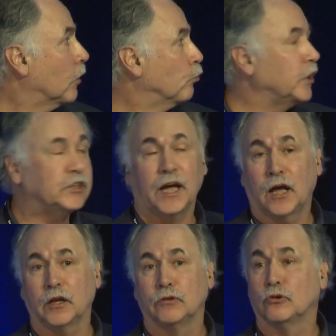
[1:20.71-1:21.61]

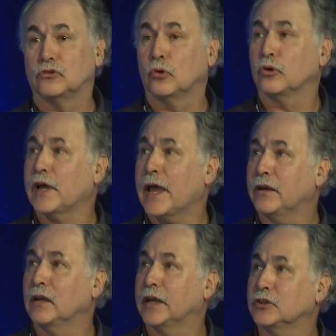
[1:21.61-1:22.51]
retail and resort
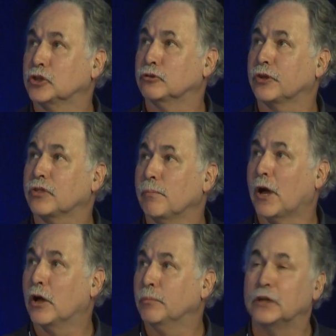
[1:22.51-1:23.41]
and leisure at the
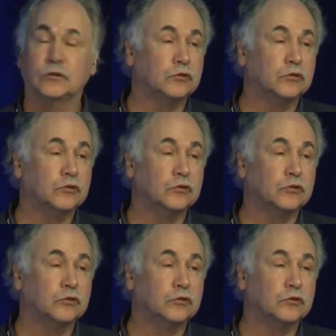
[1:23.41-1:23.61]
moment.